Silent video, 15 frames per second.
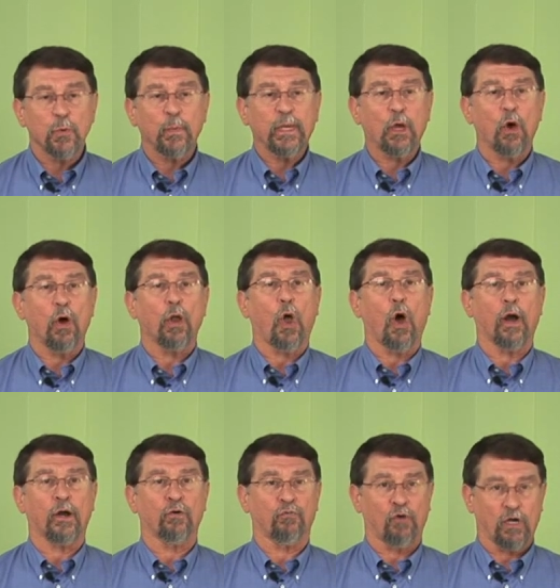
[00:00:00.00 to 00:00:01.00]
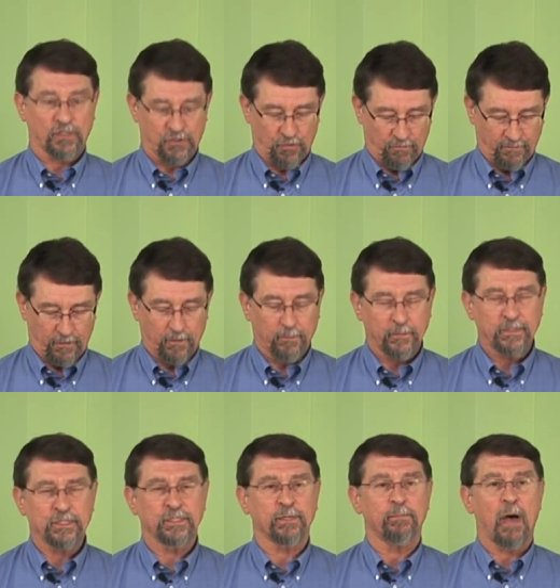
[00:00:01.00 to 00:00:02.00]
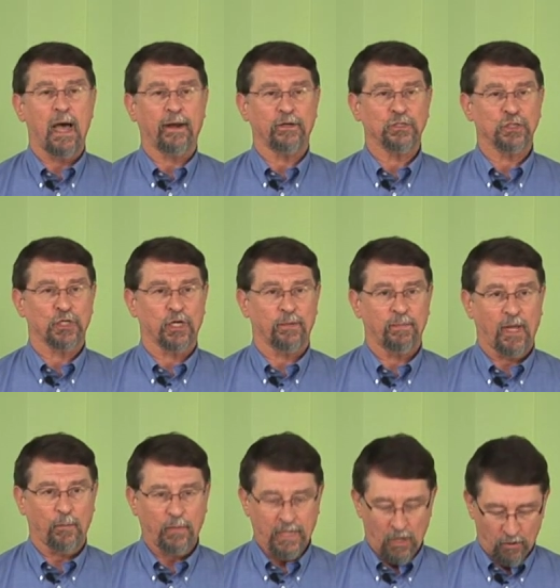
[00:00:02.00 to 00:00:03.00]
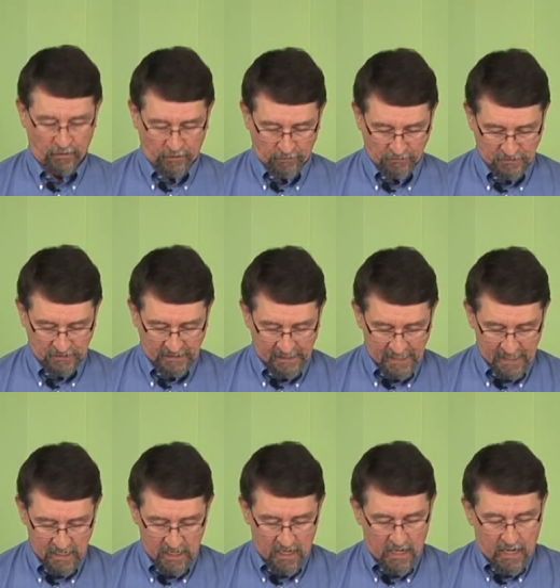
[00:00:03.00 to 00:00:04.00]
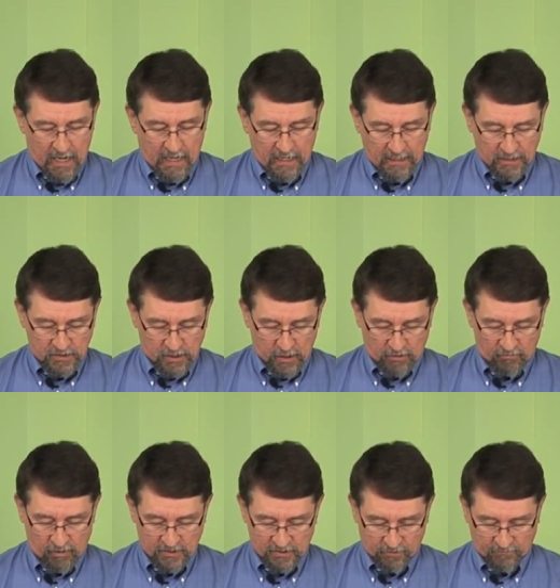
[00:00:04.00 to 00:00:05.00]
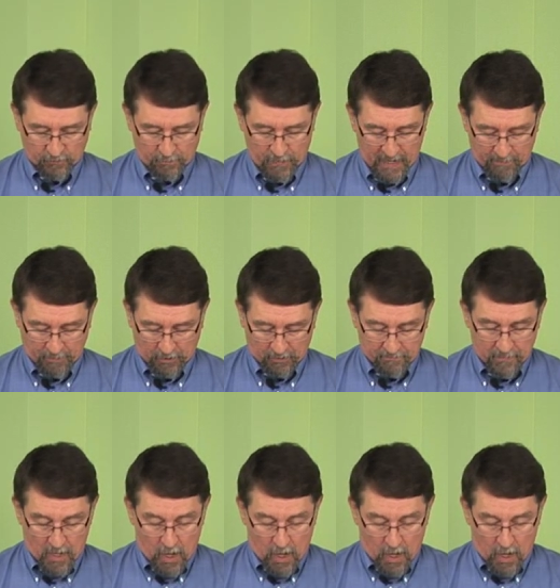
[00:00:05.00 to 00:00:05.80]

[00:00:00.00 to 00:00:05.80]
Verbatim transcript: what we call our crossover, which is a modern term that we all use today. It is our crossover paper.